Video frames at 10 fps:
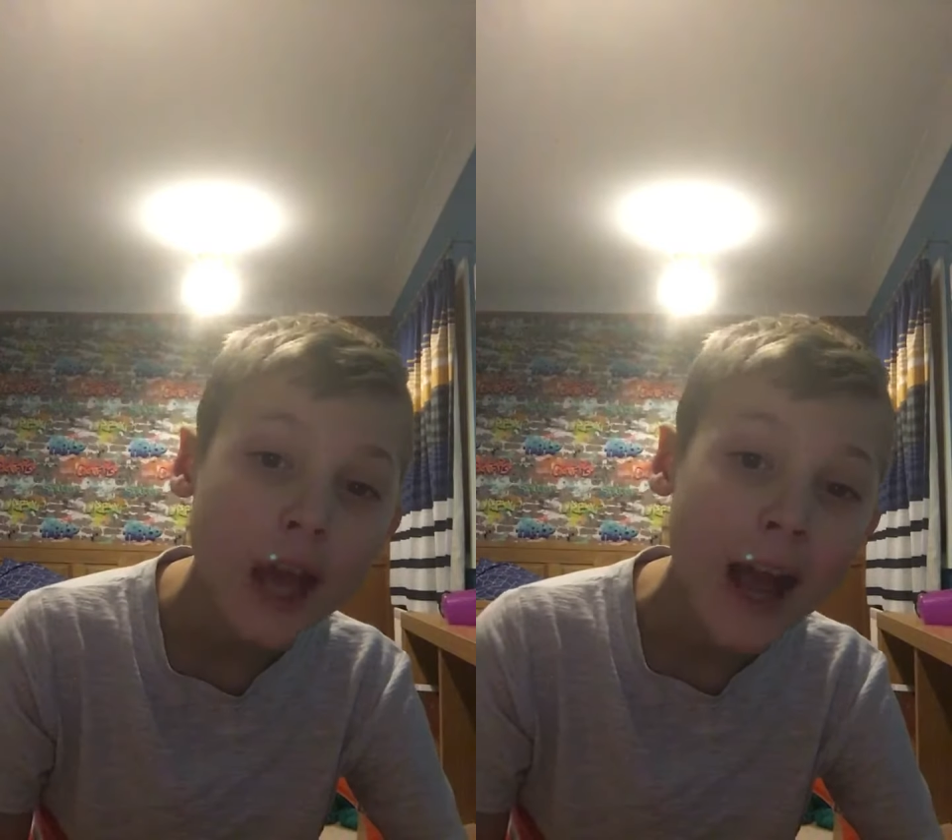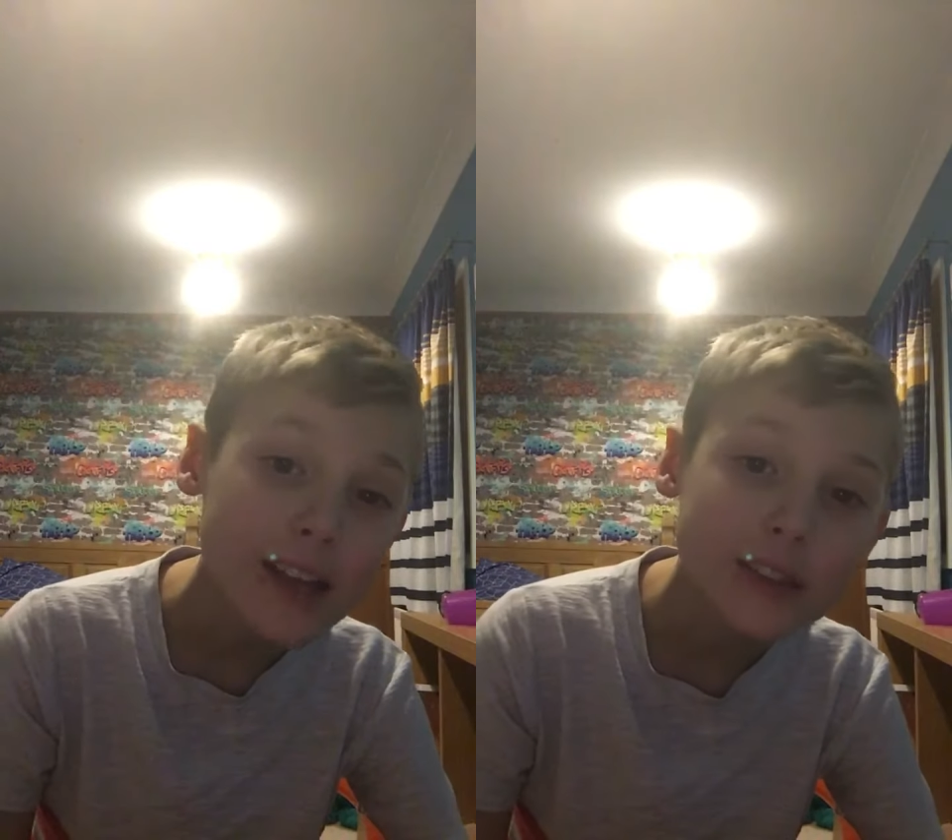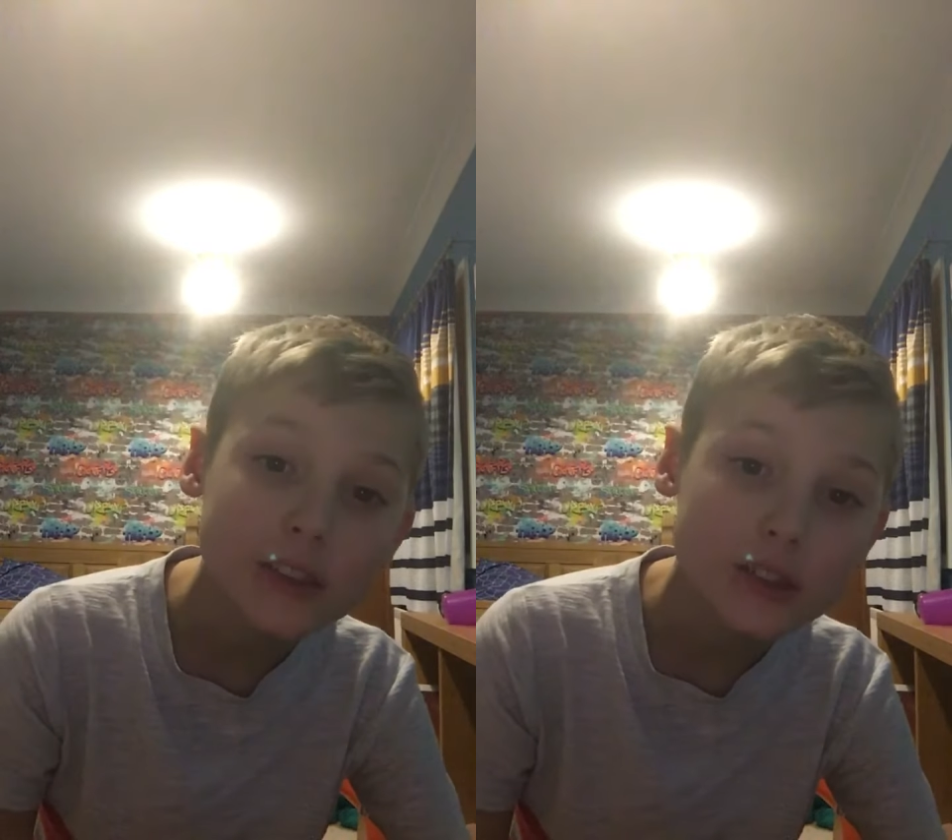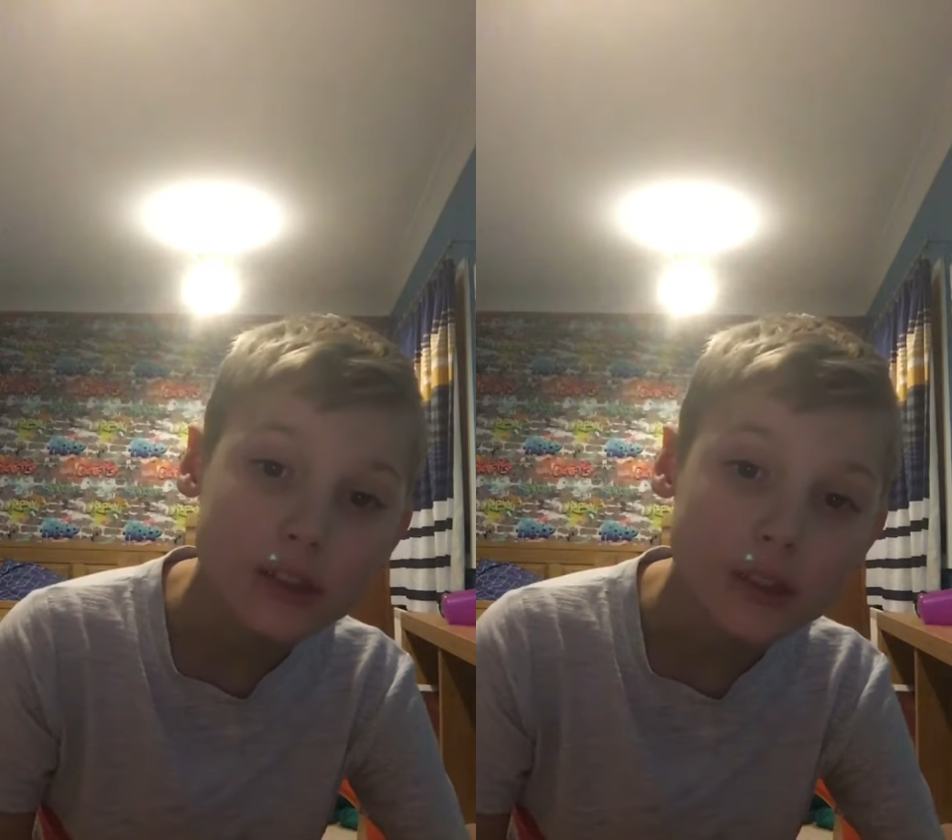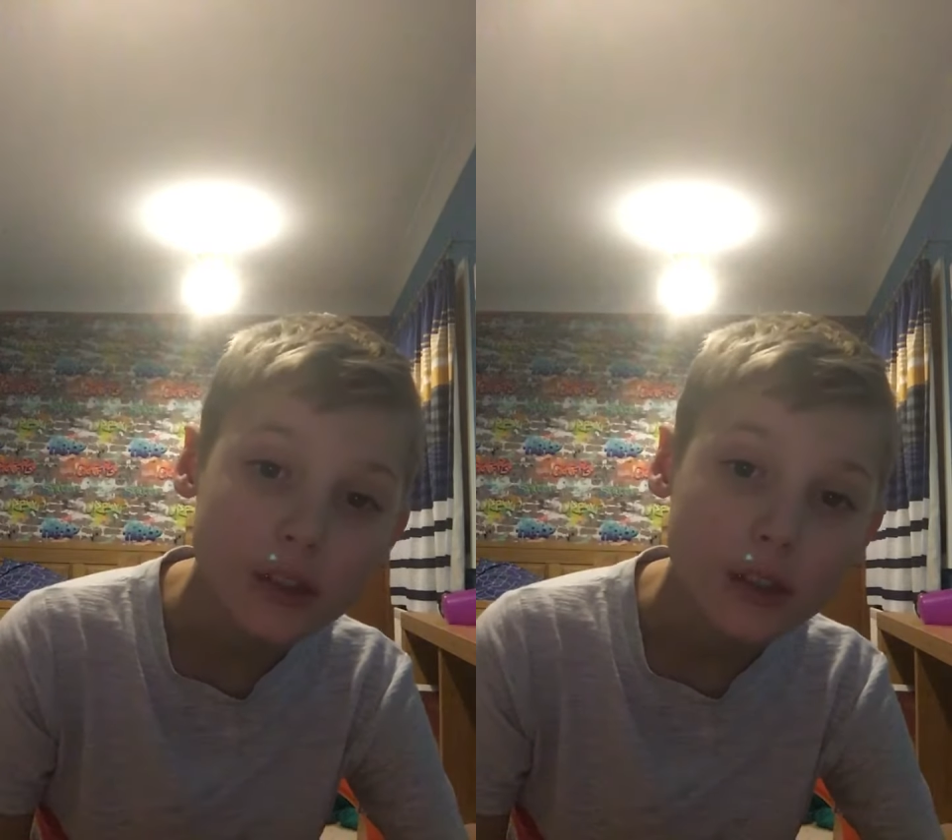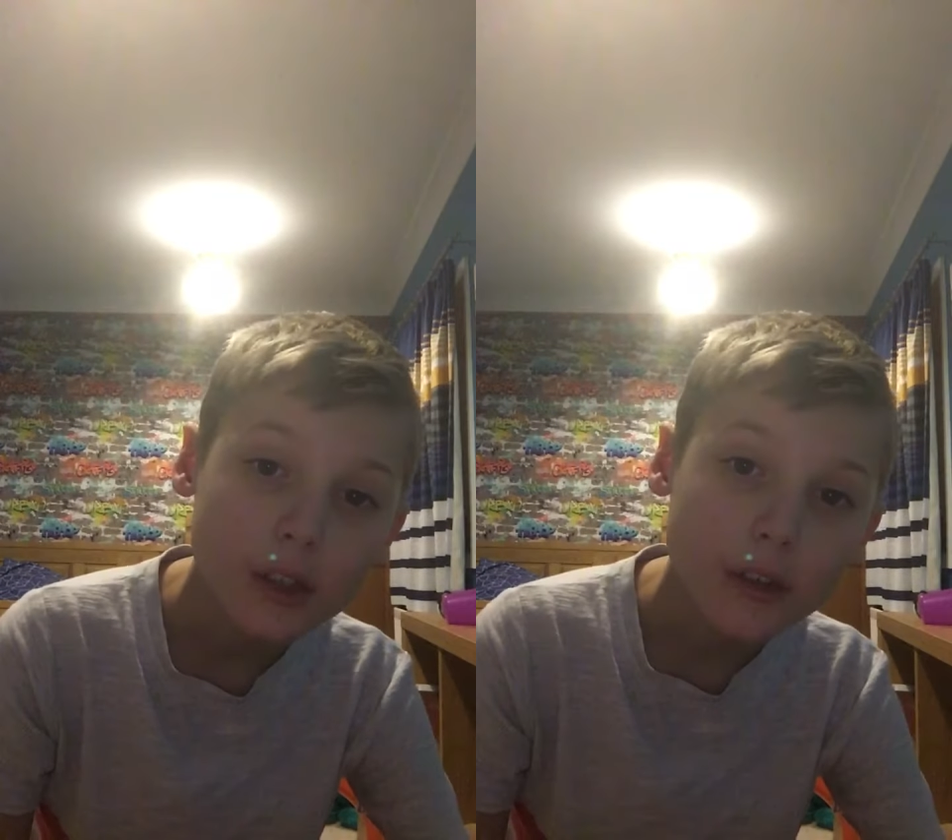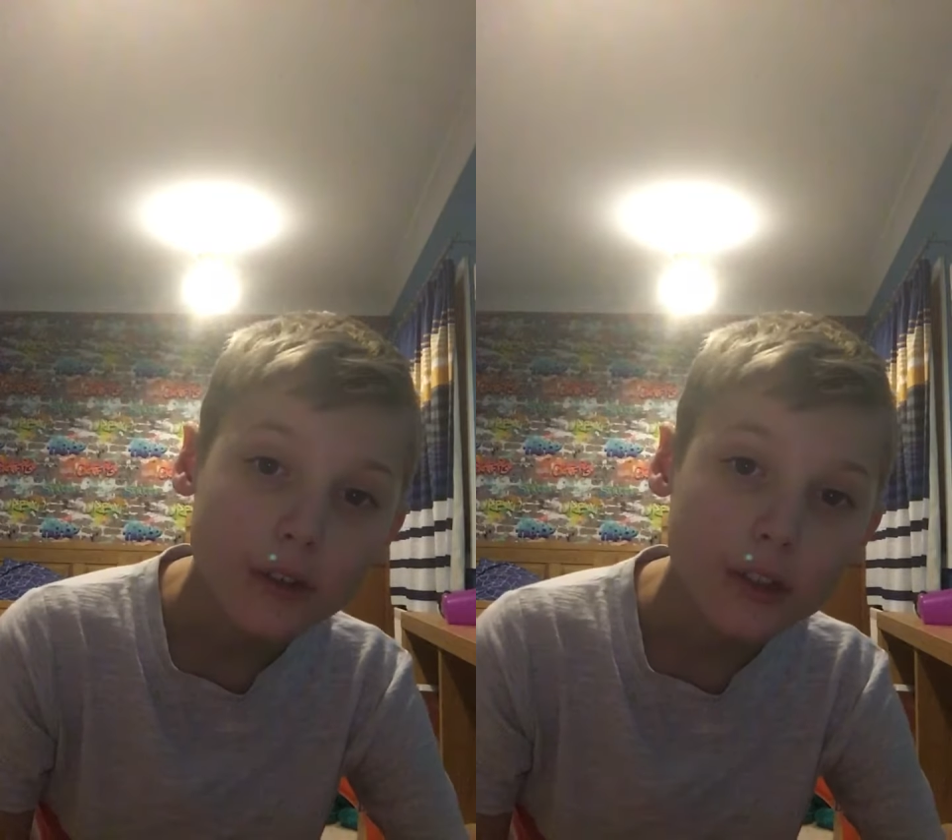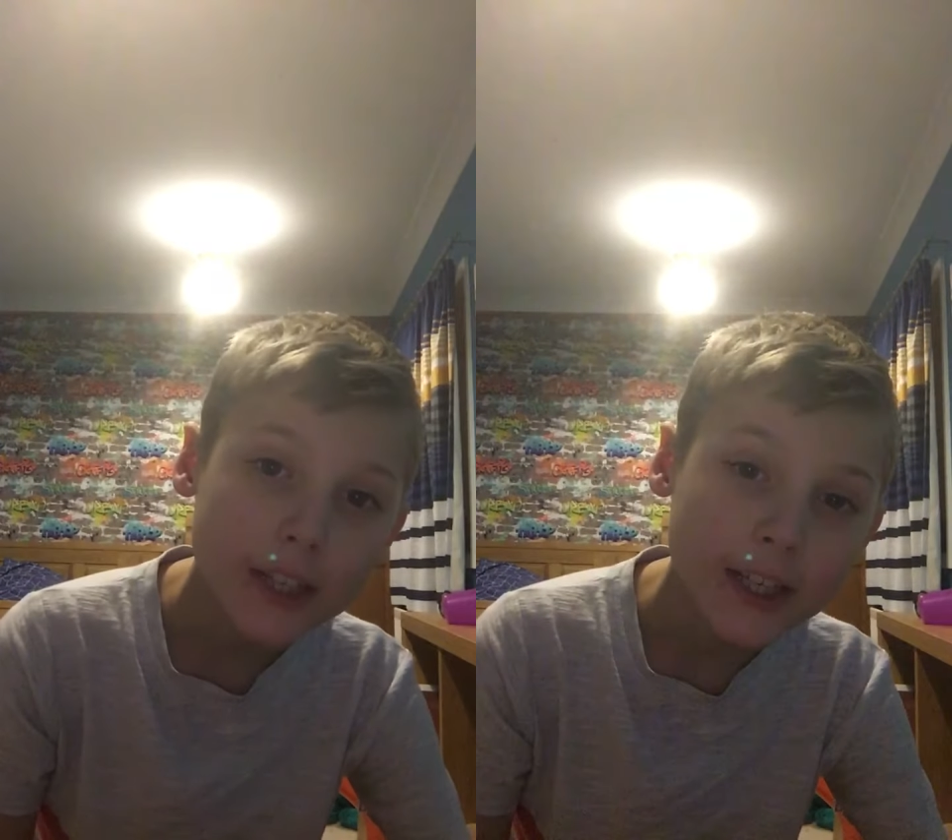that's
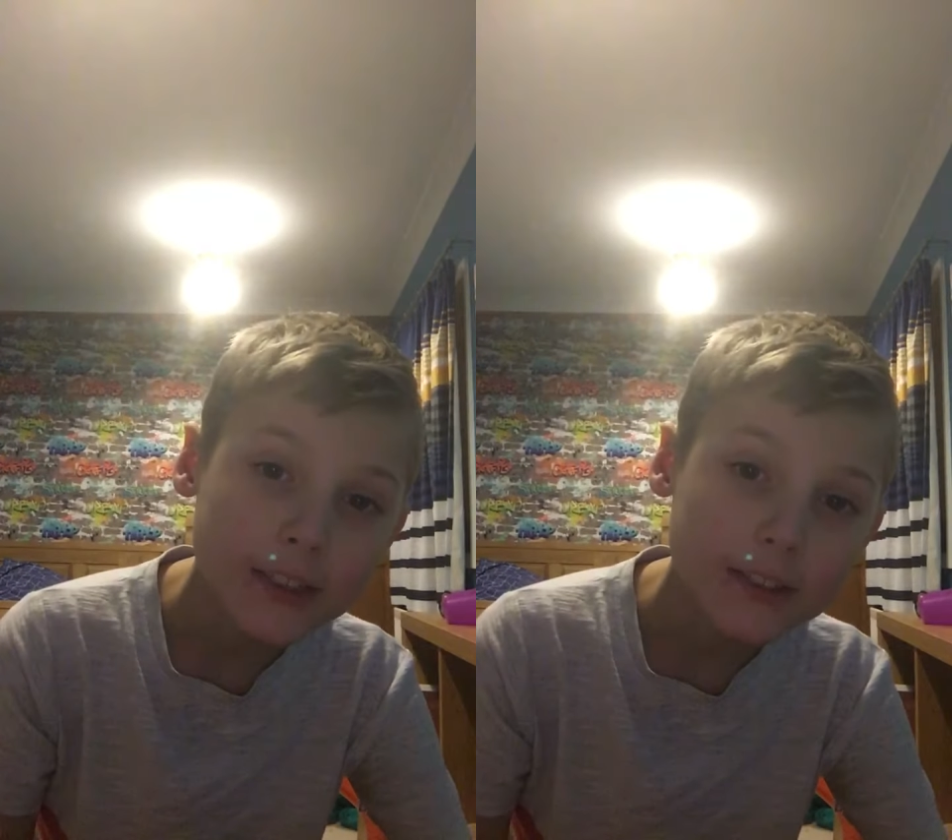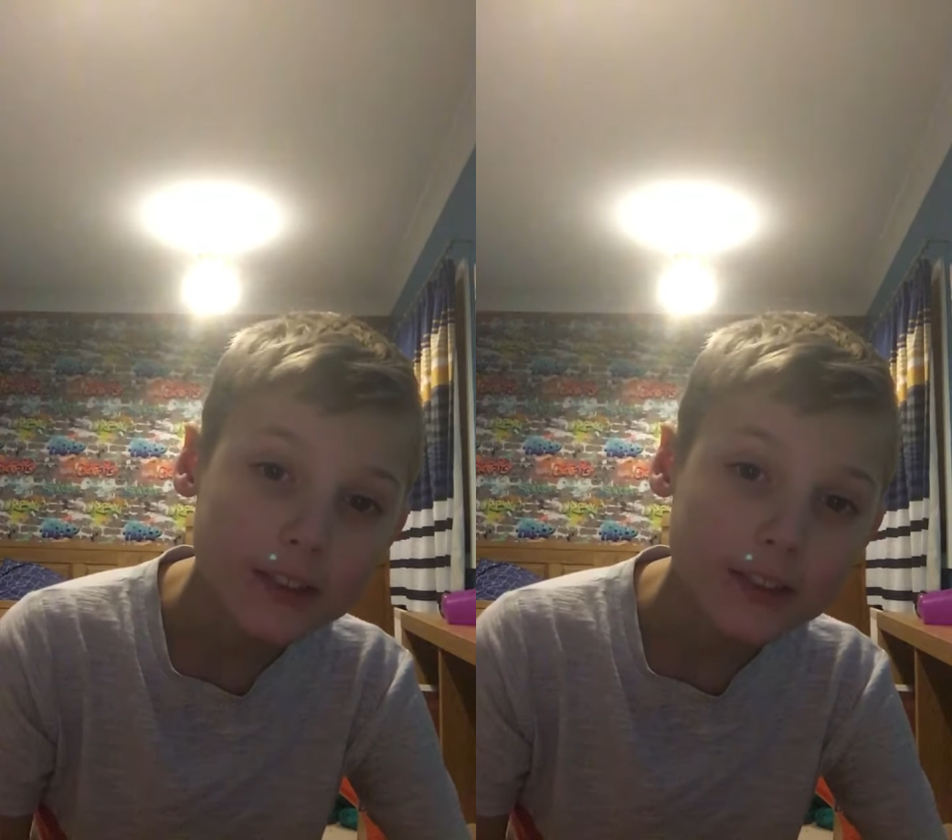got that,